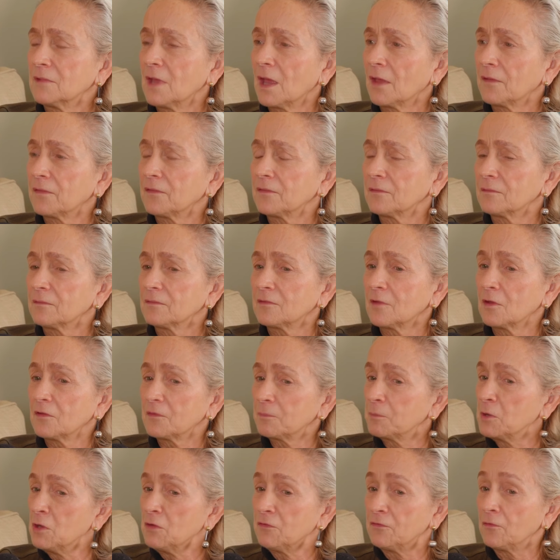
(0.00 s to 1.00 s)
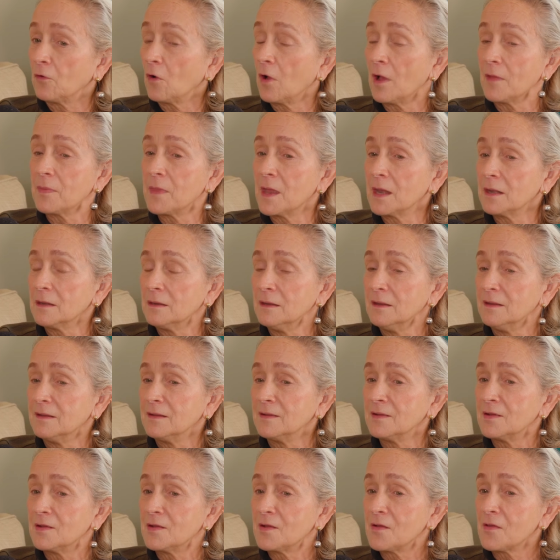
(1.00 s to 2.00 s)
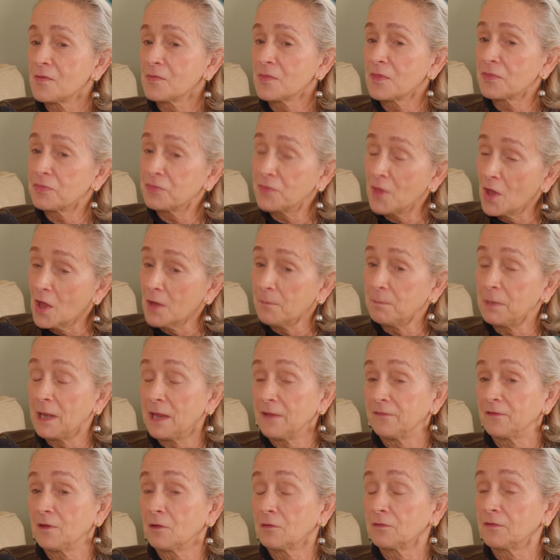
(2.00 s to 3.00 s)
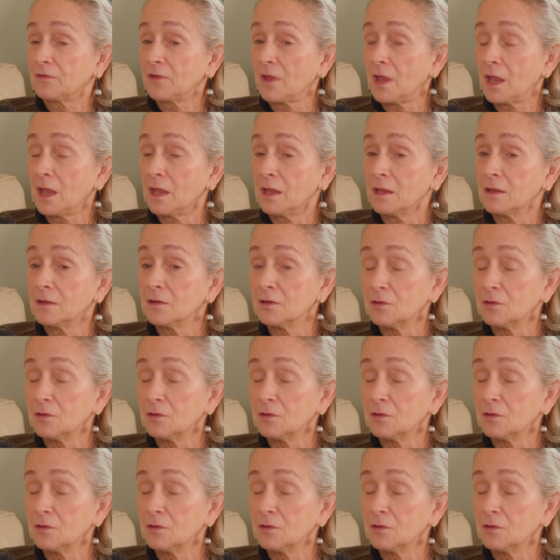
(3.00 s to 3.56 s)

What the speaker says: Yes. So it's beautiful. And then the third place I would say,